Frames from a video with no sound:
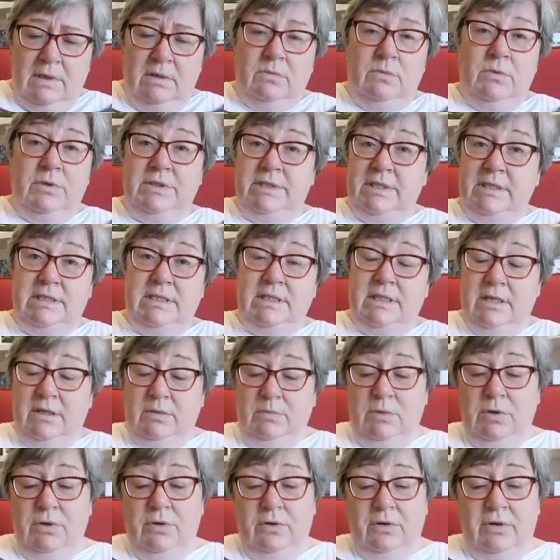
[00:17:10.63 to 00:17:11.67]
Wanted to know
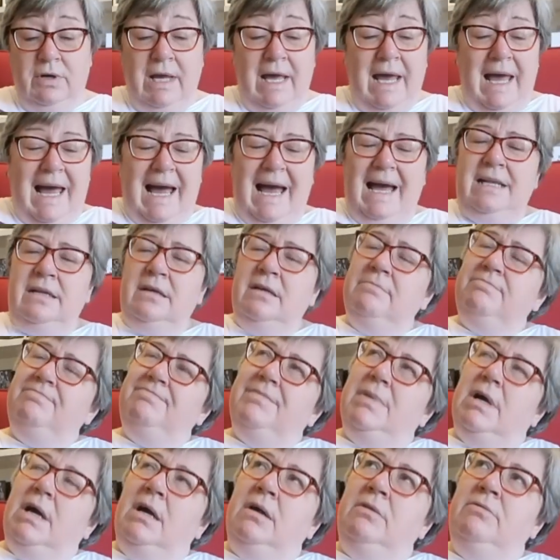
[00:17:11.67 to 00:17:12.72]
more, and
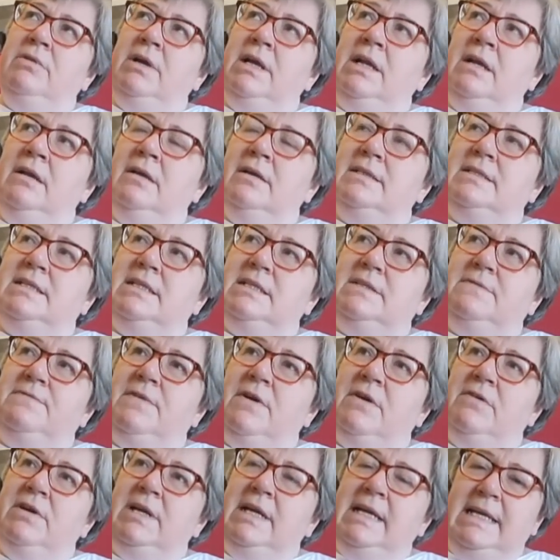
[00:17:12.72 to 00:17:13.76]
I realised it's
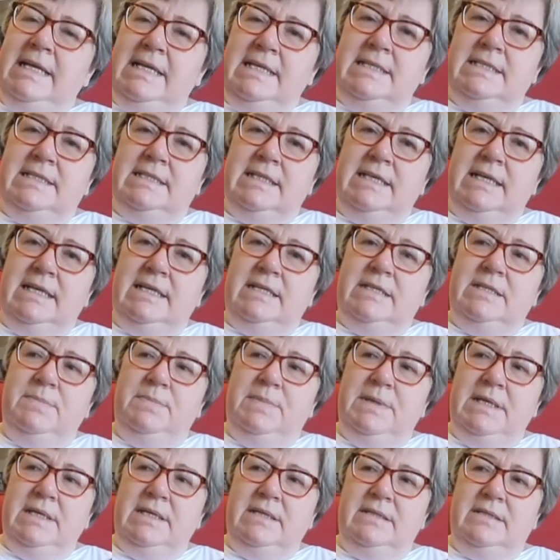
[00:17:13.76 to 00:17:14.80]
very easy to
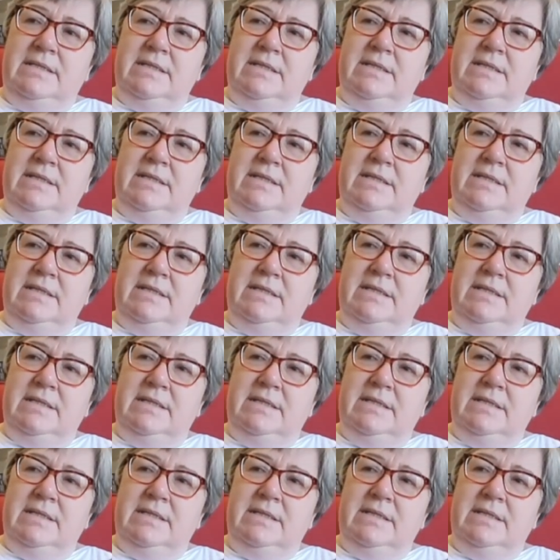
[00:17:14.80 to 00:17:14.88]
be